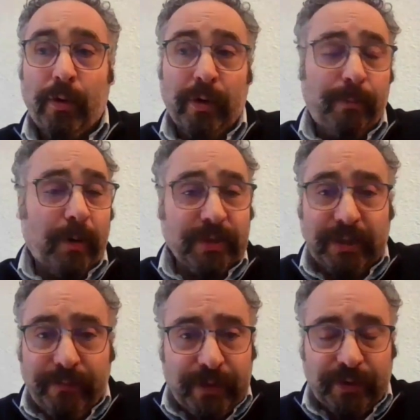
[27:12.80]
or a
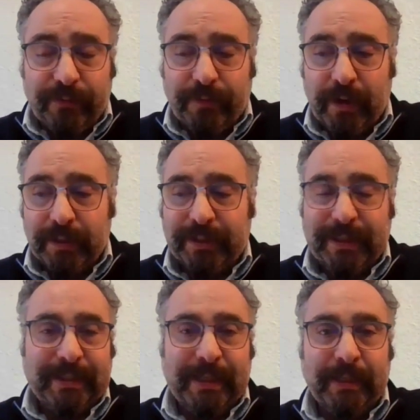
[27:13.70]
positive vision for our
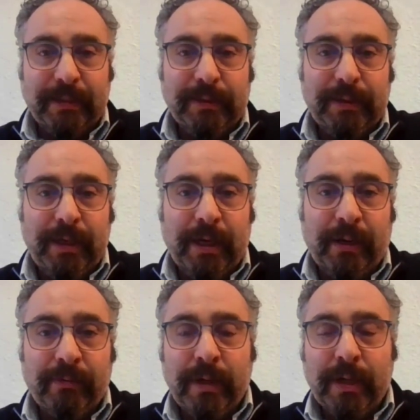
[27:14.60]
city.
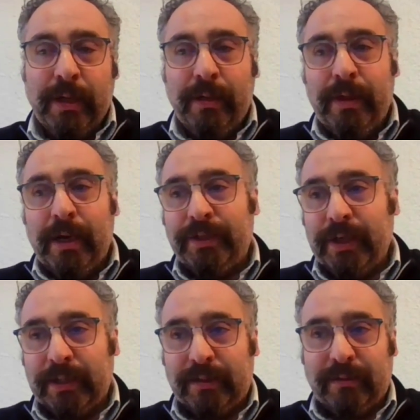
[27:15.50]
They're
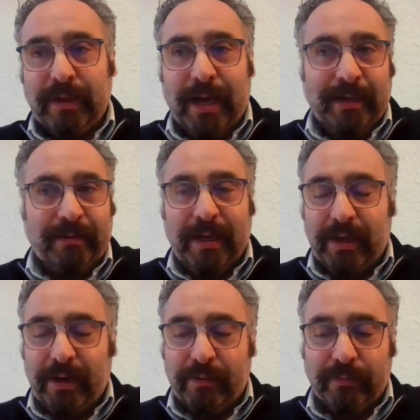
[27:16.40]
just, I
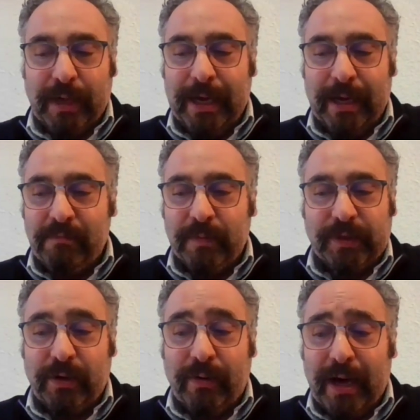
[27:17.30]
don't know.
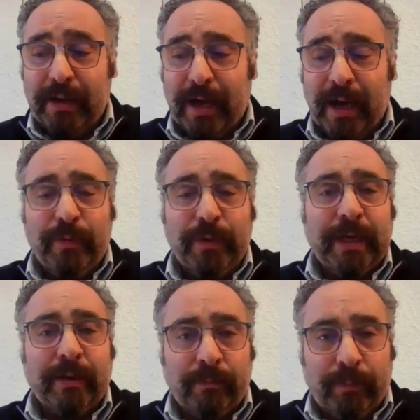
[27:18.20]
So I would
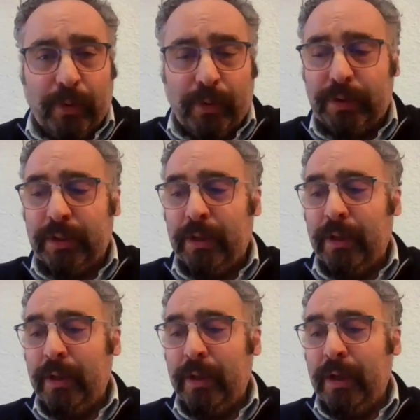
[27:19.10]
get on board.
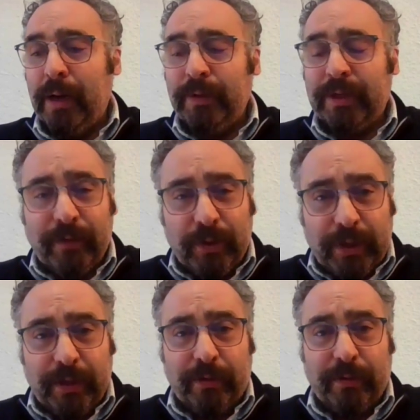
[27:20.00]
I would have a
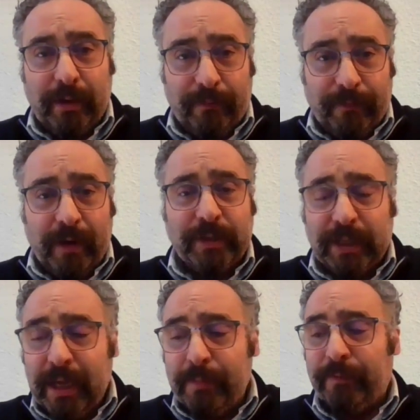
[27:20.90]
look at the Green, if I was
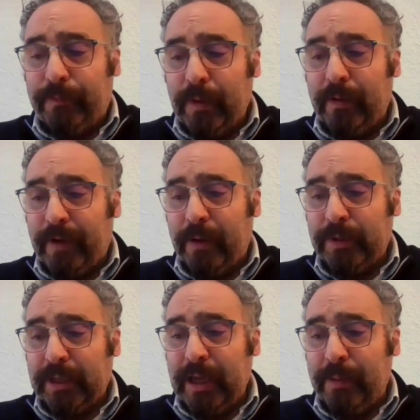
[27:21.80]
a
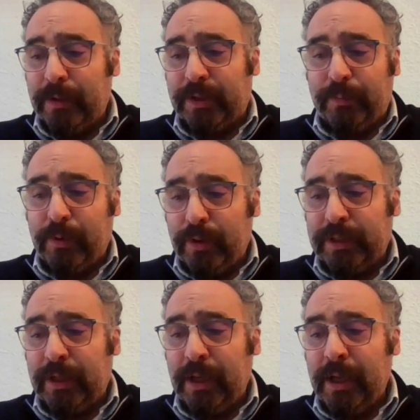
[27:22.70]
Labour
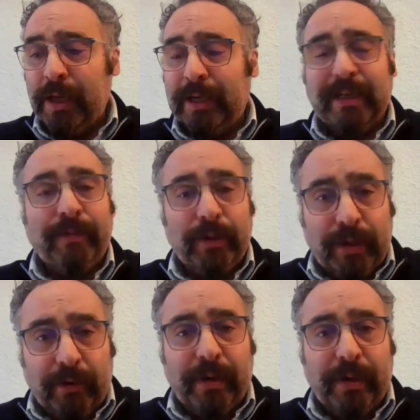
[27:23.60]
supporter, to have a
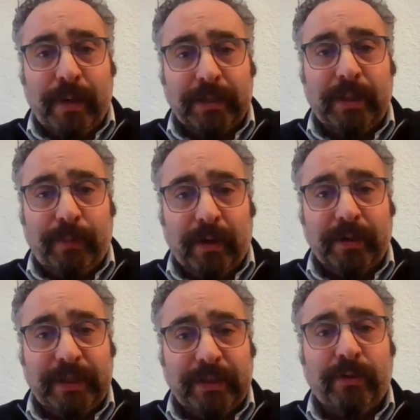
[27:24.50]
look at Green Party
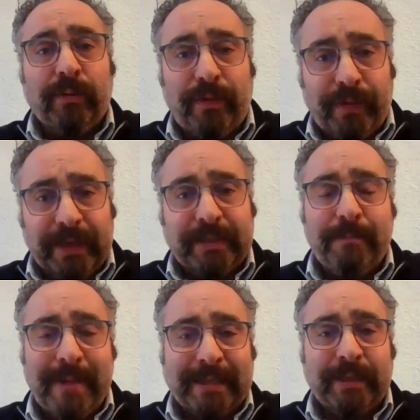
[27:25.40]
policies and all the things
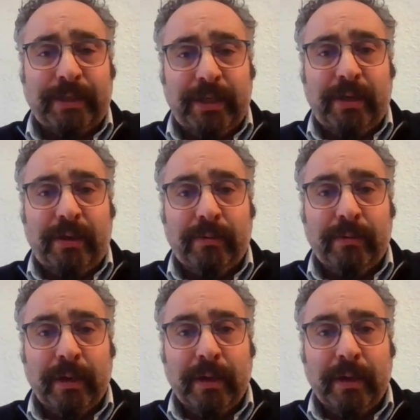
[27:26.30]
that matter to you,